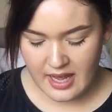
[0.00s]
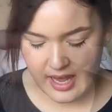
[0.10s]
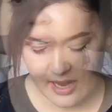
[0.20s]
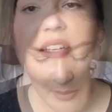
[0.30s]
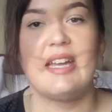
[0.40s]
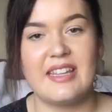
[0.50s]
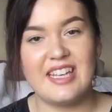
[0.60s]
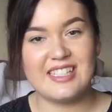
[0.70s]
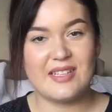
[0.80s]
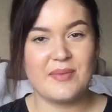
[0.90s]
So yeah,
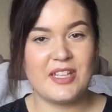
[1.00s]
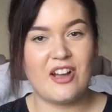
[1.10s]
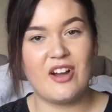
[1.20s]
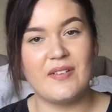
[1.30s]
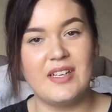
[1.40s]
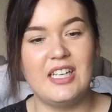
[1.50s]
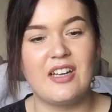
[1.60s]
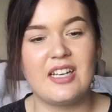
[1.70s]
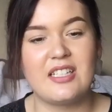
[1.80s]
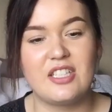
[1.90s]
that's something that I really
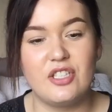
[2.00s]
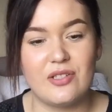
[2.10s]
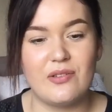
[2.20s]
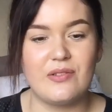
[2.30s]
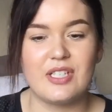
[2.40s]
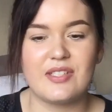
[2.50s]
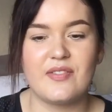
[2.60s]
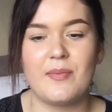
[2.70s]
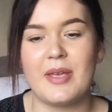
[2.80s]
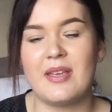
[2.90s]
like to do
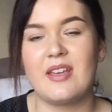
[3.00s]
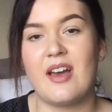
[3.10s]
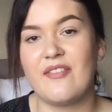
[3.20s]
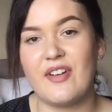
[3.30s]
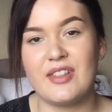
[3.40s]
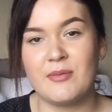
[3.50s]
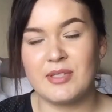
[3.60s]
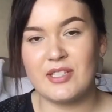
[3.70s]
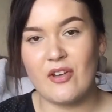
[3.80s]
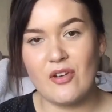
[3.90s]
just for me. I find them
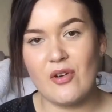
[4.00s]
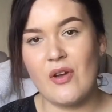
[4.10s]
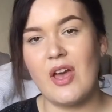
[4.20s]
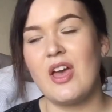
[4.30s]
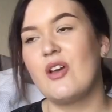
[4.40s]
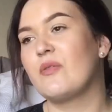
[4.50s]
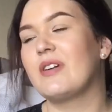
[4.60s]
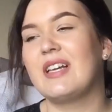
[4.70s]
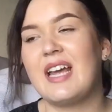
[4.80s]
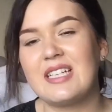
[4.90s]
so
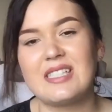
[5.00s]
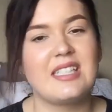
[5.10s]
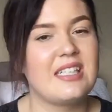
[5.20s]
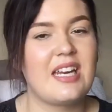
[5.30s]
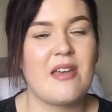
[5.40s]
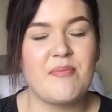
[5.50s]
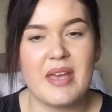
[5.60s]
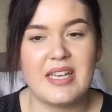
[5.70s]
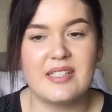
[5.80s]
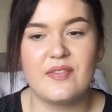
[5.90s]
relaxing and
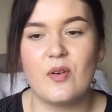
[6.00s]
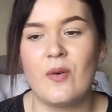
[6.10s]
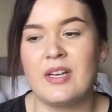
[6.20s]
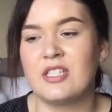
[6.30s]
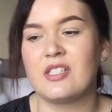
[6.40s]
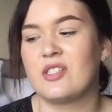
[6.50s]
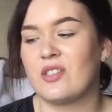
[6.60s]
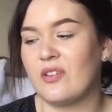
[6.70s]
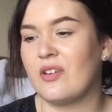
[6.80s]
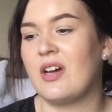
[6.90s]
peaceful and just
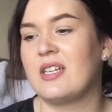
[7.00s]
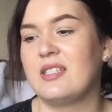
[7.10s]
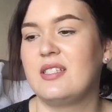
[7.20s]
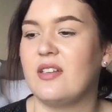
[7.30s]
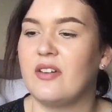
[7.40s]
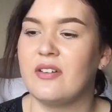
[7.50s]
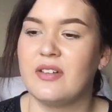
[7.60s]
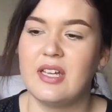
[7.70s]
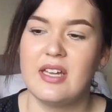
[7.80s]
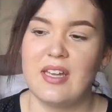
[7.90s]
so nice.
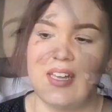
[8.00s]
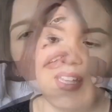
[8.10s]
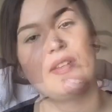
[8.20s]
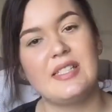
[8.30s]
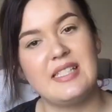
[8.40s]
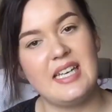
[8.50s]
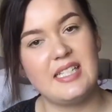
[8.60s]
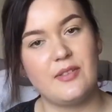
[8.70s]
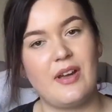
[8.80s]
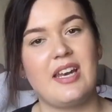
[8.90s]
So this
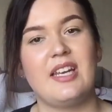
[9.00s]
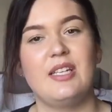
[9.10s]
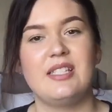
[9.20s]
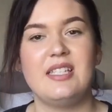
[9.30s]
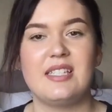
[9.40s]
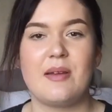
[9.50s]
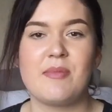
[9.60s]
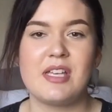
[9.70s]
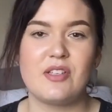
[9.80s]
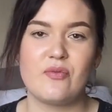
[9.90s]
next one, it isn't
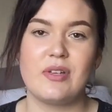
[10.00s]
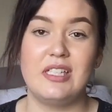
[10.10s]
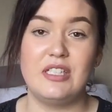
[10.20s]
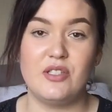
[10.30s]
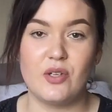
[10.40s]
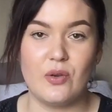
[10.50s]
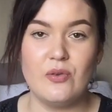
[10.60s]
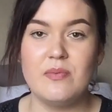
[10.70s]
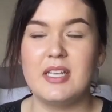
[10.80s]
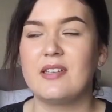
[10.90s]
something to really
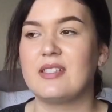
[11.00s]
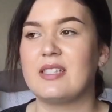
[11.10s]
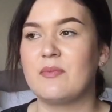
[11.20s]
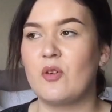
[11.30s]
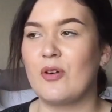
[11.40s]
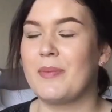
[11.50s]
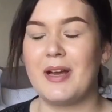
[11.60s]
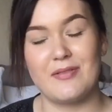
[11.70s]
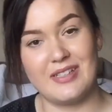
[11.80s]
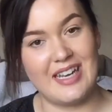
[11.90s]
do because it's more
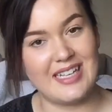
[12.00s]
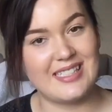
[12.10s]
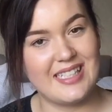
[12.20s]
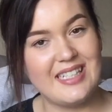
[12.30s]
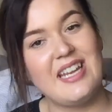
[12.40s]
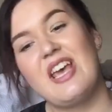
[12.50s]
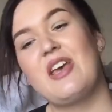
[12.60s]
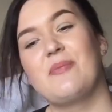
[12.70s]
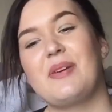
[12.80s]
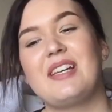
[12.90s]
about relaxing,
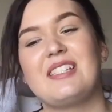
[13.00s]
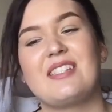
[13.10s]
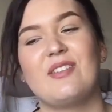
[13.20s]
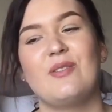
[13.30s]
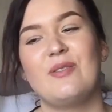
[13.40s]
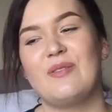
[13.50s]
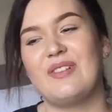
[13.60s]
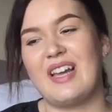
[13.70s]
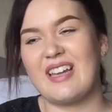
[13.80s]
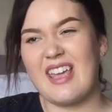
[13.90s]
but it's cool,
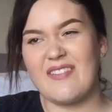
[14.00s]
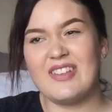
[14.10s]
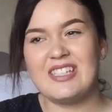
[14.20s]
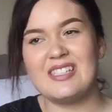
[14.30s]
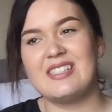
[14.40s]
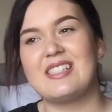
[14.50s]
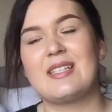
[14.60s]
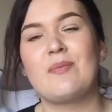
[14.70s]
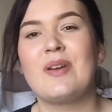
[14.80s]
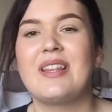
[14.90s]
like having
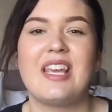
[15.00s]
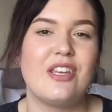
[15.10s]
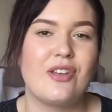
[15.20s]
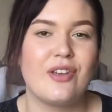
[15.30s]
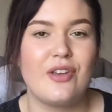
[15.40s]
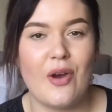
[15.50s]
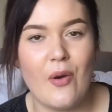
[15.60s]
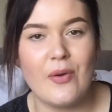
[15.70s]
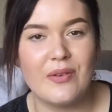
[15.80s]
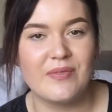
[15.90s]
somewhere that you can
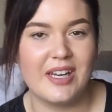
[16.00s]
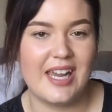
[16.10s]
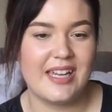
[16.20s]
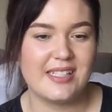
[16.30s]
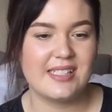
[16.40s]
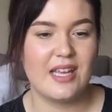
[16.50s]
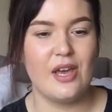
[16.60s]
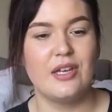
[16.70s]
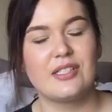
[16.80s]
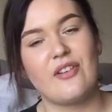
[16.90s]
go and relax.
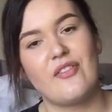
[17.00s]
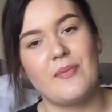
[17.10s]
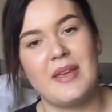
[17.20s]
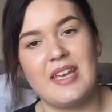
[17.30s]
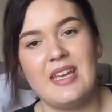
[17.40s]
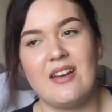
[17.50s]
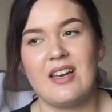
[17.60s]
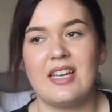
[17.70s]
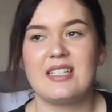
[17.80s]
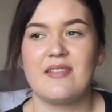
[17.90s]
So for me, I
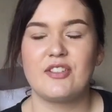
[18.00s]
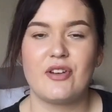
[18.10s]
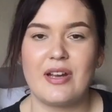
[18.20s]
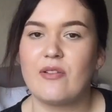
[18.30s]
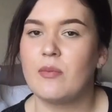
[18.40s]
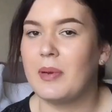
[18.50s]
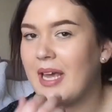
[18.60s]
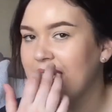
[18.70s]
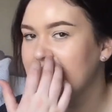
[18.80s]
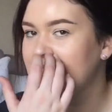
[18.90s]
like to have a Tranquil
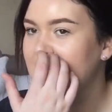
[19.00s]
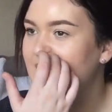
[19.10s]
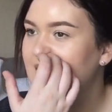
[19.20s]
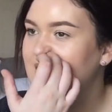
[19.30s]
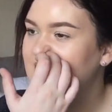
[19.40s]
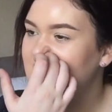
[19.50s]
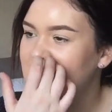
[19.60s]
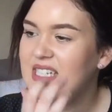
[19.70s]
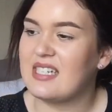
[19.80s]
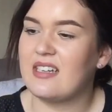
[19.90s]
Place
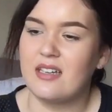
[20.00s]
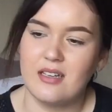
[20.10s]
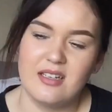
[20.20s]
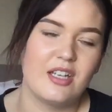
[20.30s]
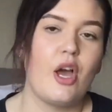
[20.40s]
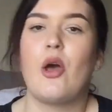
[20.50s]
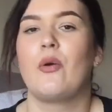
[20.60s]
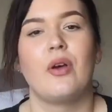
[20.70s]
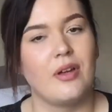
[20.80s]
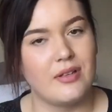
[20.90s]
just to
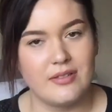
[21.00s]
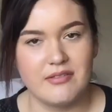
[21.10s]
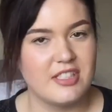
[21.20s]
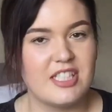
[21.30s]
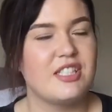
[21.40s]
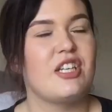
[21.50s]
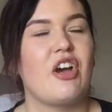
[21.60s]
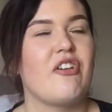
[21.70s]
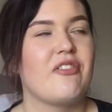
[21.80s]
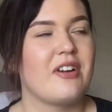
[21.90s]

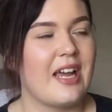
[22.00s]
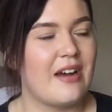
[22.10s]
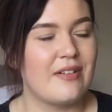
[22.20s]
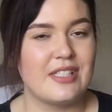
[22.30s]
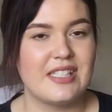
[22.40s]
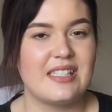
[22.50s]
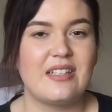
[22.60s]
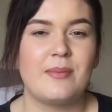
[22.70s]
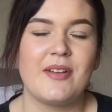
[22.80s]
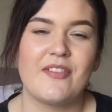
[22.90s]
go for an hour, just sit
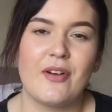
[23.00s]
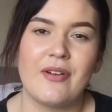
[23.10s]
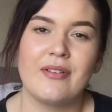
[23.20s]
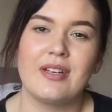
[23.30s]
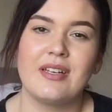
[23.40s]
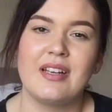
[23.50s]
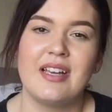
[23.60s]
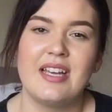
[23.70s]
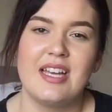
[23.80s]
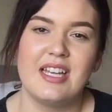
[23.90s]
on my phone and
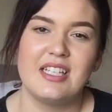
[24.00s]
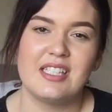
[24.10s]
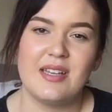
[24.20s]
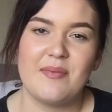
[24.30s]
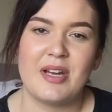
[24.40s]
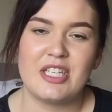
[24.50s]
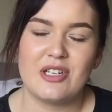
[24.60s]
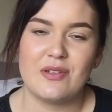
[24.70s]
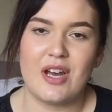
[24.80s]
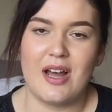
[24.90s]
just have my
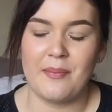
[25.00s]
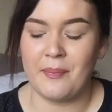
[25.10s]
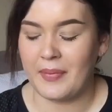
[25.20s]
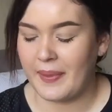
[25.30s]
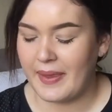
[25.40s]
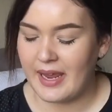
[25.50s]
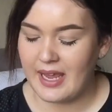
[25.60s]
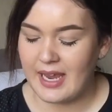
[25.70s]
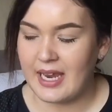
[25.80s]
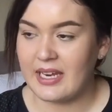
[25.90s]
chill time.
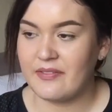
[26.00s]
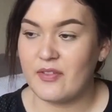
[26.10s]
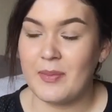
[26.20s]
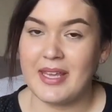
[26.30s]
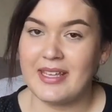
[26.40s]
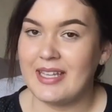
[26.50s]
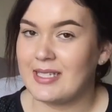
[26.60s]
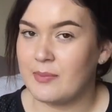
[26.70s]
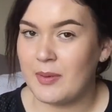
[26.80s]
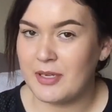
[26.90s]
And for me,
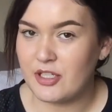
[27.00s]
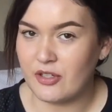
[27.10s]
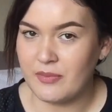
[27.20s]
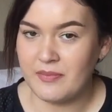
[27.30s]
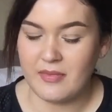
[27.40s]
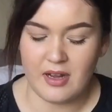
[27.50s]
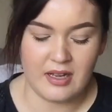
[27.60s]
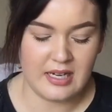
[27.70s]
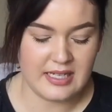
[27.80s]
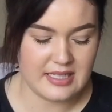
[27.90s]
that's my bedroom. I
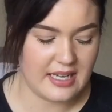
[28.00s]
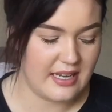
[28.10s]
like to